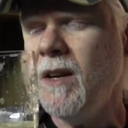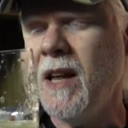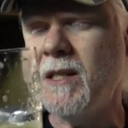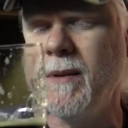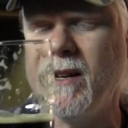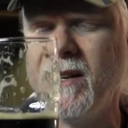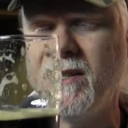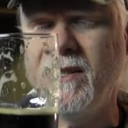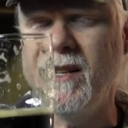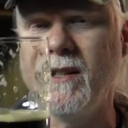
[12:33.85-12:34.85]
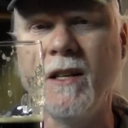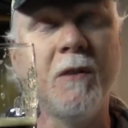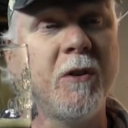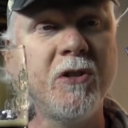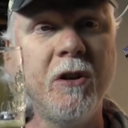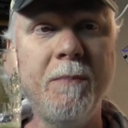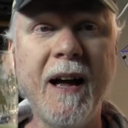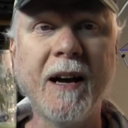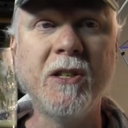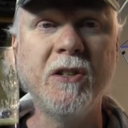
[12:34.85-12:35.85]
And that's because the, the original
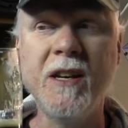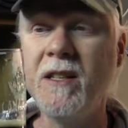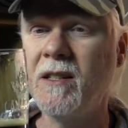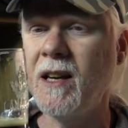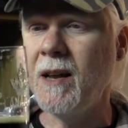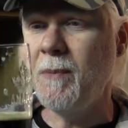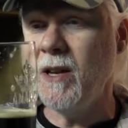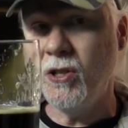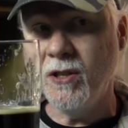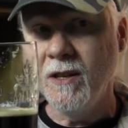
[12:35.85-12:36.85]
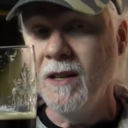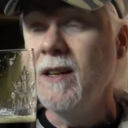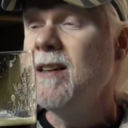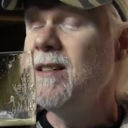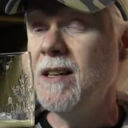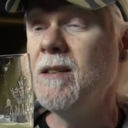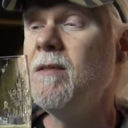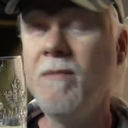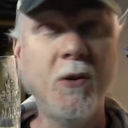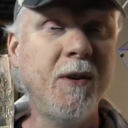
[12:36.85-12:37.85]
package of yeast that I pitched
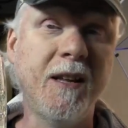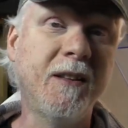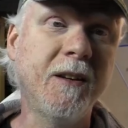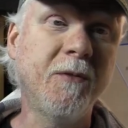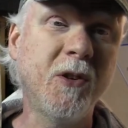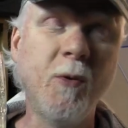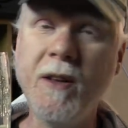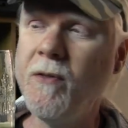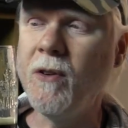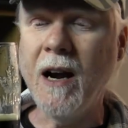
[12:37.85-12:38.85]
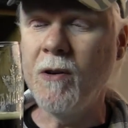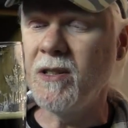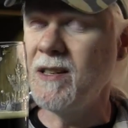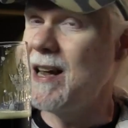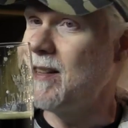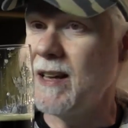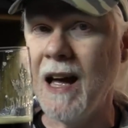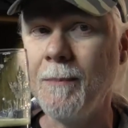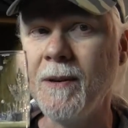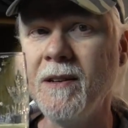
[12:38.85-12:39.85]
didn't do anything. For 24 hours, nothing
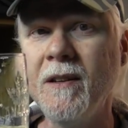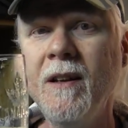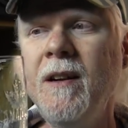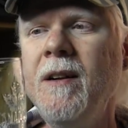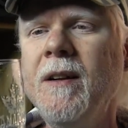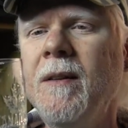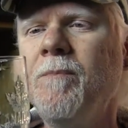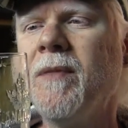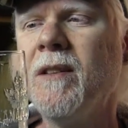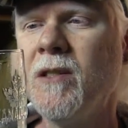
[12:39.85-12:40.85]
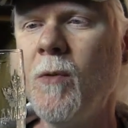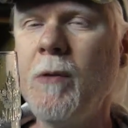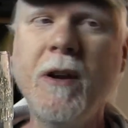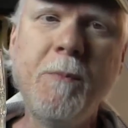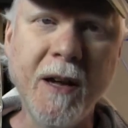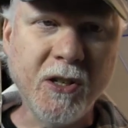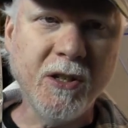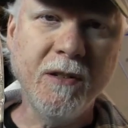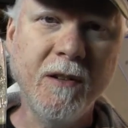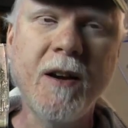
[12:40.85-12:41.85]
happened. So I
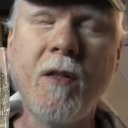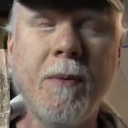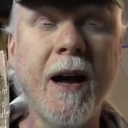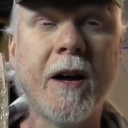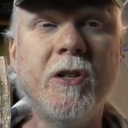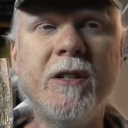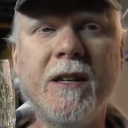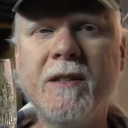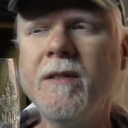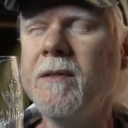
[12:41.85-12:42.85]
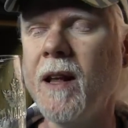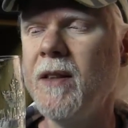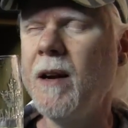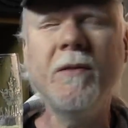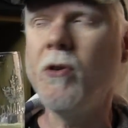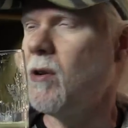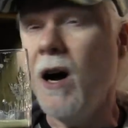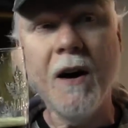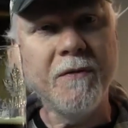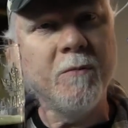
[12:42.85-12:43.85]
repitched another package of yeast, and then it took
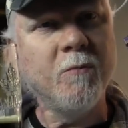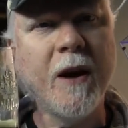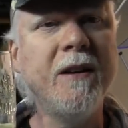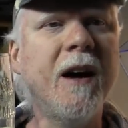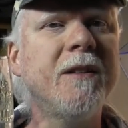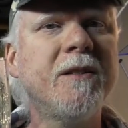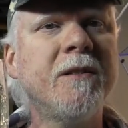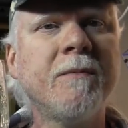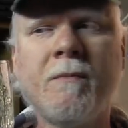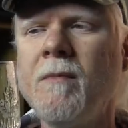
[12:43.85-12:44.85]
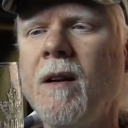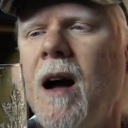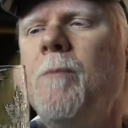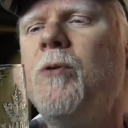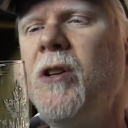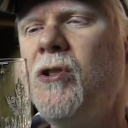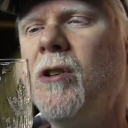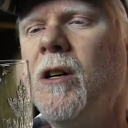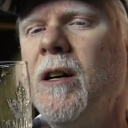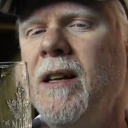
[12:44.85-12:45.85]
off and went nuts. I'm pretty
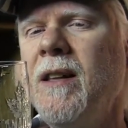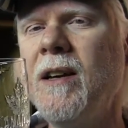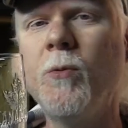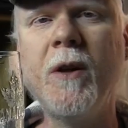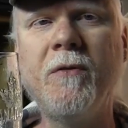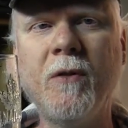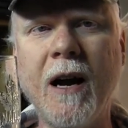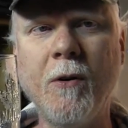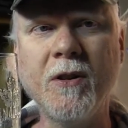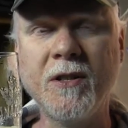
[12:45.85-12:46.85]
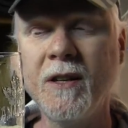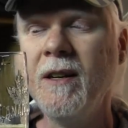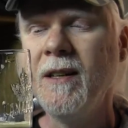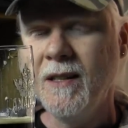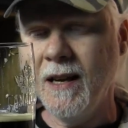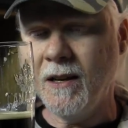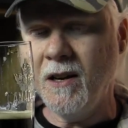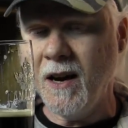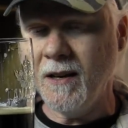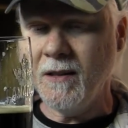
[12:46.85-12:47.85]
sure in that 24 hours, it
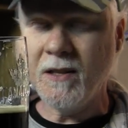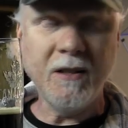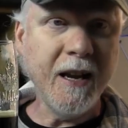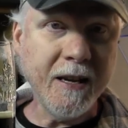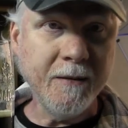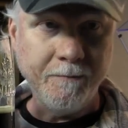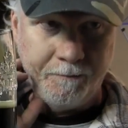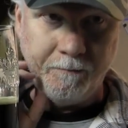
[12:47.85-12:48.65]
caught a slight